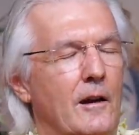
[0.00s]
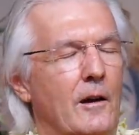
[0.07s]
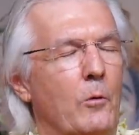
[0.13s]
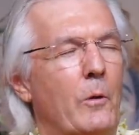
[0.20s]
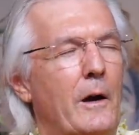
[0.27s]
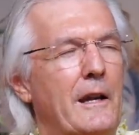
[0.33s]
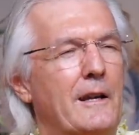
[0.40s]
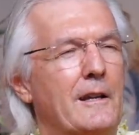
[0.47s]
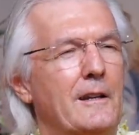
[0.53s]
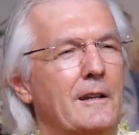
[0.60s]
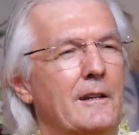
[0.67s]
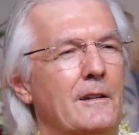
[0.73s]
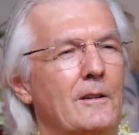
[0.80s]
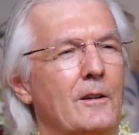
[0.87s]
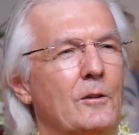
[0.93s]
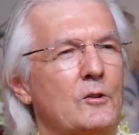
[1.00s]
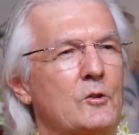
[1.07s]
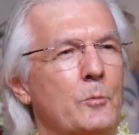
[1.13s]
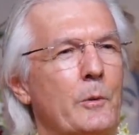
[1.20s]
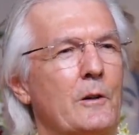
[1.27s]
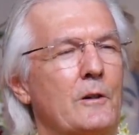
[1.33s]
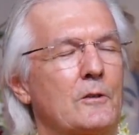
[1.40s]
awakening
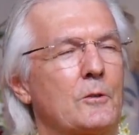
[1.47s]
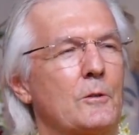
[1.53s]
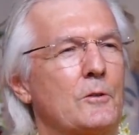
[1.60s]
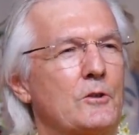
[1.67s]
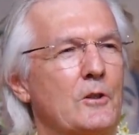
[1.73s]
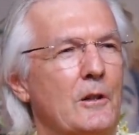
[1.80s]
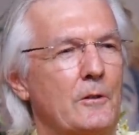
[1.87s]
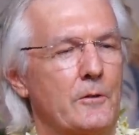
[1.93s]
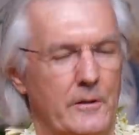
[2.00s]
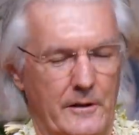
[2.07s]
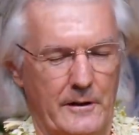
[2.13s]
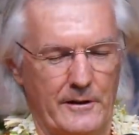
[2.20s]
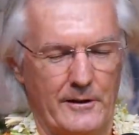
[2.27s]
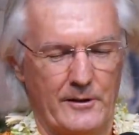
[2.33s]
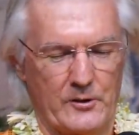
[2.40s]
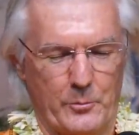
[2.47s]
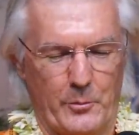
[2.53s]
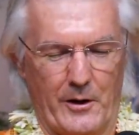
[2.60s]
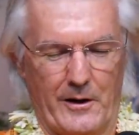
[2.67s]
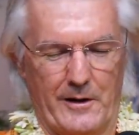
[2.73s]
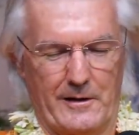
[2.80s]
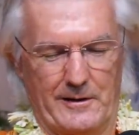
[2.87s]
those spiritual children in the
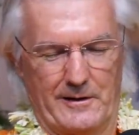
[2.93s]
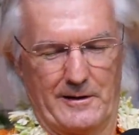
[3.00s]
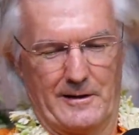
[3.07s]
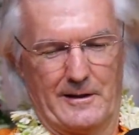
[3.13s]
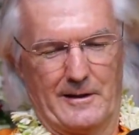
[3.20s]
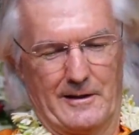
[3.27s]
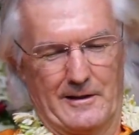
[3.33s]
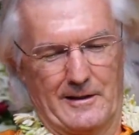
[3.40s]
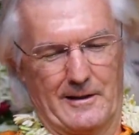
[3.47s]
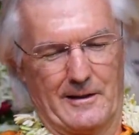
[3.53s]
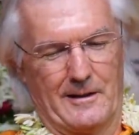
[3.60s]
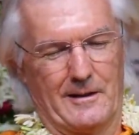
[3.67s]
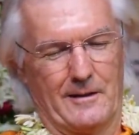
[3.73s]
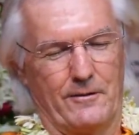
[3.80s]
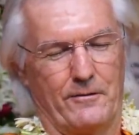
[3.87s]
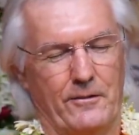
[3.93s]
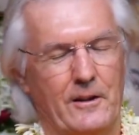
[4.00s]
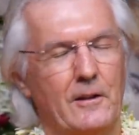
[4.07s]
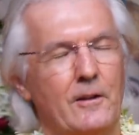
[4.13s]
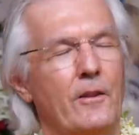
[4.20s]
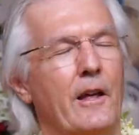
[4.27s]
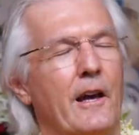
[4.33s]
spine.
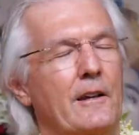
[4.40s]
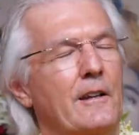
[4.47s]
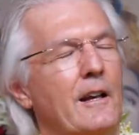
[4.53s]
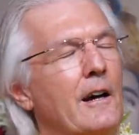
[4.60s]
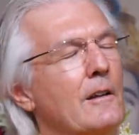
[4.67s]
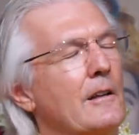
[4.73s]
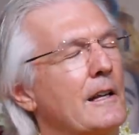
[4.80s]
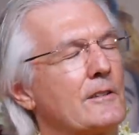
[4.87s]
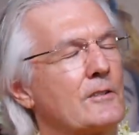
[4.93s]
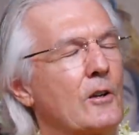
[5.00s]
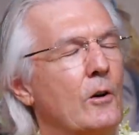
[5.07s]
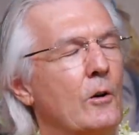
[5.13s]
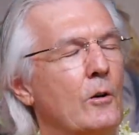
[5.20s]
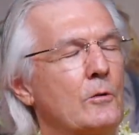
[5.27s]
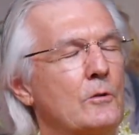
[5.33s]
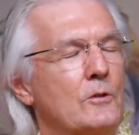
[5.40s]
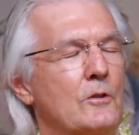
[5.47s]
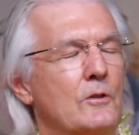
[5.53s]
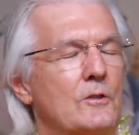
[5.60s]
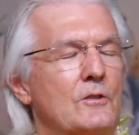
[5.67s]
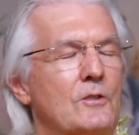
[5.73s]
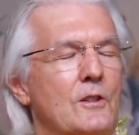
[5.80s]
Feel that now. Let's
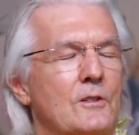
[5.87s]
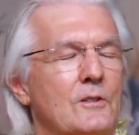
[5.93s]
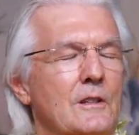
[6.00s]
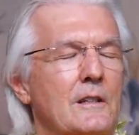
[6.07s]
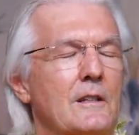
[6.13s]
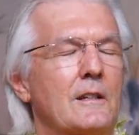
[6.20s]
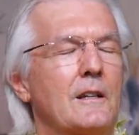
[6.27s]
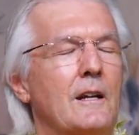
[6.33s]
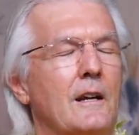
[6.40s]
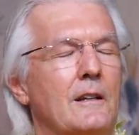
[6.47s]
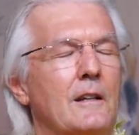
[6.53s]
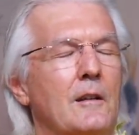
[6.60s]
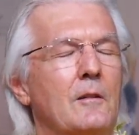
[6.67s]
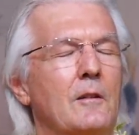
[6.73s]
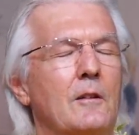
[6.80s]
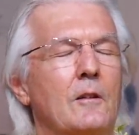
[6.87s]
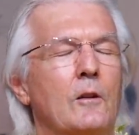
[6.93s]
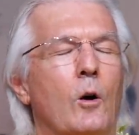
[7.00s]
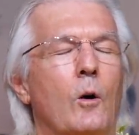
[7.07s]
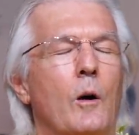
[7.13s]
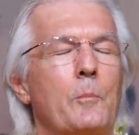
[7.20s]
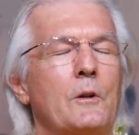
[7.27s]
go, just sit again and
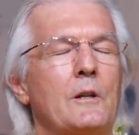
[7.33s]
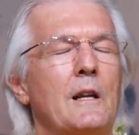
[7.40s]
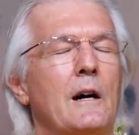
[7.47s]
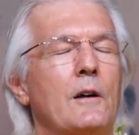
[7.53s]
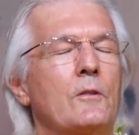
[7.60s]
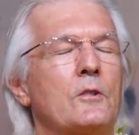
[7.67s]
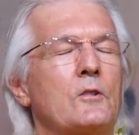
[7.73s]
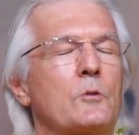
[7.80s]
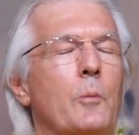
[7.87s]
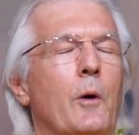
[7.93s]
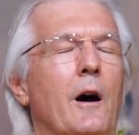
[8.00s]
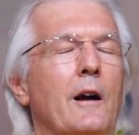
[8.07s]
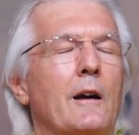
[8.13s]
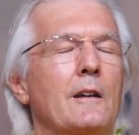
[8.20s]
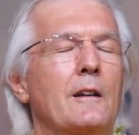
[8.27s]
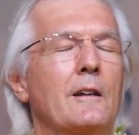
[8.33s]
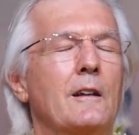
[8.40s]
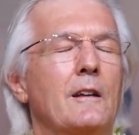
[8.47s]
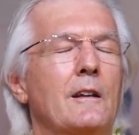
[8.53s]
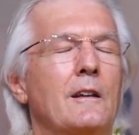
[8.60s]
go up and down the spine,